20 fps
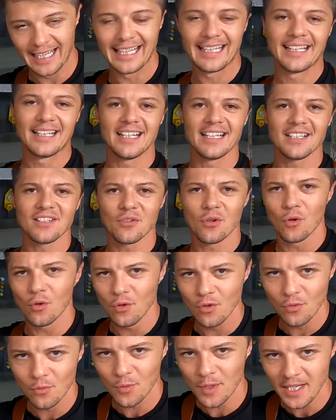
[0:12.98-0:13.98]
and it is
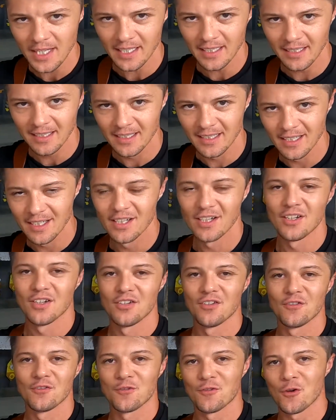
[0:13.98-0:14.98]
all the way
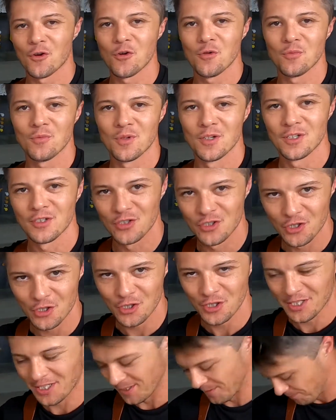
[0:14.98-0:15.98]
from
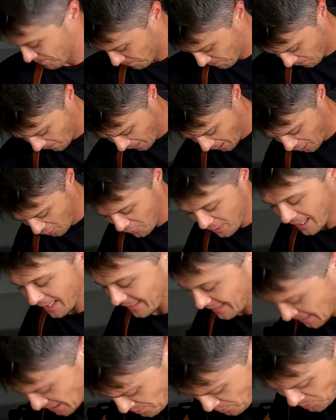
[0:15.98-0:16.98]
Turkey. All right,
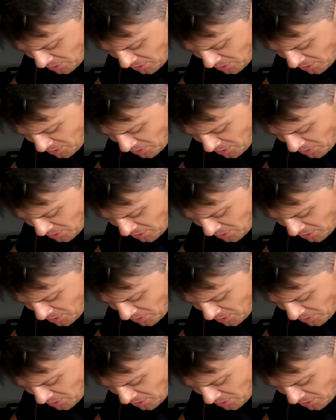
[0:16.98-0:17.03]
this